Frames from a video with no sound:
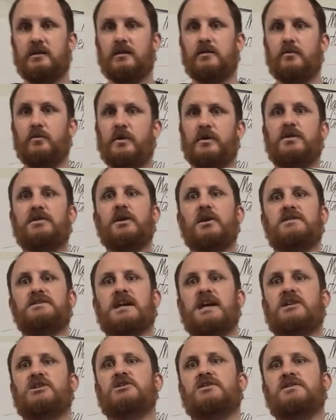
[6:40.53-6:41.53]
with those
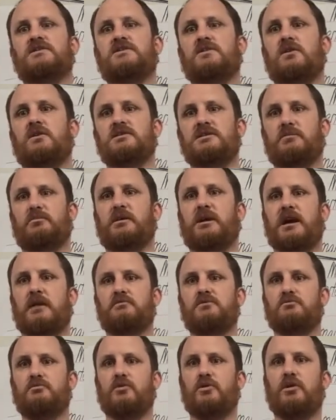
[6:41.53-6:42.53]
action songs, it
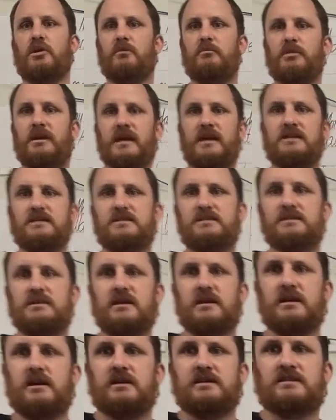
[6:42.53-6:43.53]
becomes more complex.
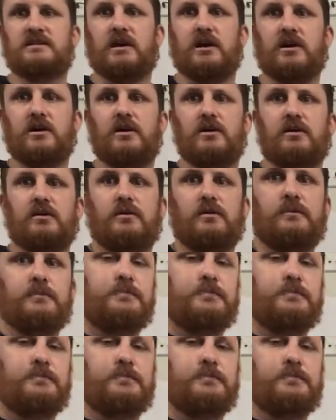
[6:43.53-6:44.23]
So